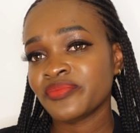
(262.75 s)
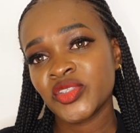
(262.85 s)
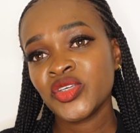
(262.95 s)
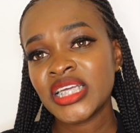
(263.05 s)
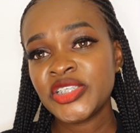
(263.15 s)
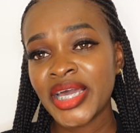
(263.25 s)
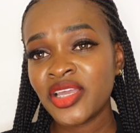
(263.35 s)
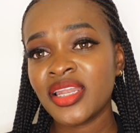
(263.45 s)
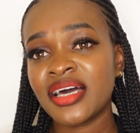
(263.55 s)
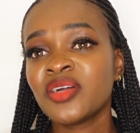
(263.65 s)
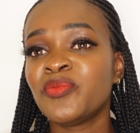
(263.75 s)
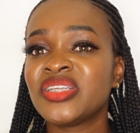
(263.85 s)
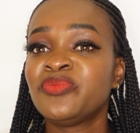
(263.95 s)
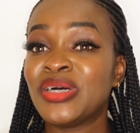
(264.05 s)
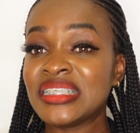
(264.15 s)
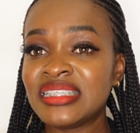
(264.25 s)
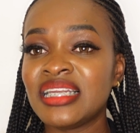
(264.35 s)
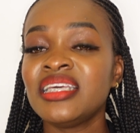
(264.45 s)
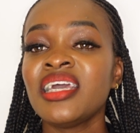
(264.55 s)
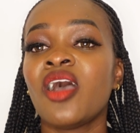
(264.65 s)
You can try your luck, but
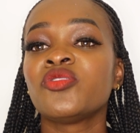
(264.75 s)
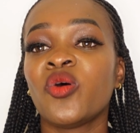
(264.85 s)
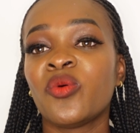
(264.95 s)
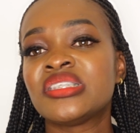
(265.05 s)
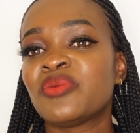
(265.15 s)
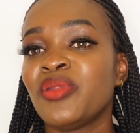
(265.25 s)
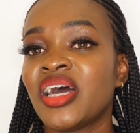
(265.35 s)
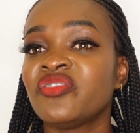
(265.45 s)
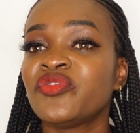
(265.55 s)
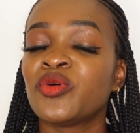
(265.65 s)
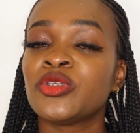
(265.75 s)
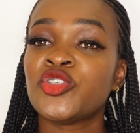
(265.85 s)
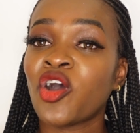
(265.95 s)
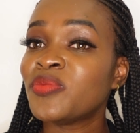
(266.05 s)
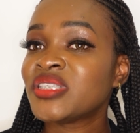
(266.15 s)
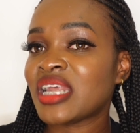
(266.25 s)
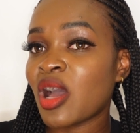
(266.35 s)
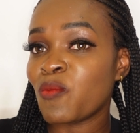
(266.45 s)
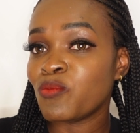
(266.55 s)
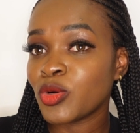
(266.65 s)
personally, I would always apply for jobs that
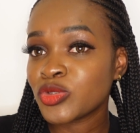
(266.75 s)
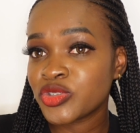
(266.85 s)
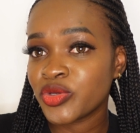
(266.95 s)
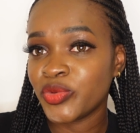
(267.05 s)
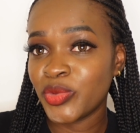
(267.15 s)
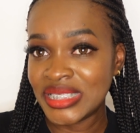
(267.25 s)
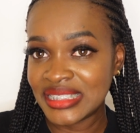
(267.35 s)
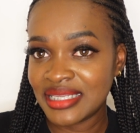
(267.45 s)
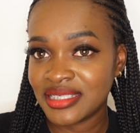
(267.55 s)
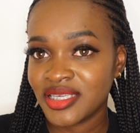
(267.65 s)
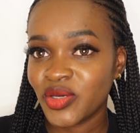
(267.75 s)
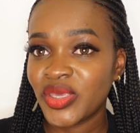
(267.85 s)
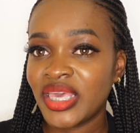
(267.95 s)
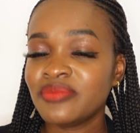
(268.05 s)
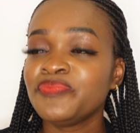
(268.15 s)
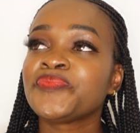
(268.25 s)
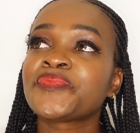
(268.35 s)
are most recent, okay?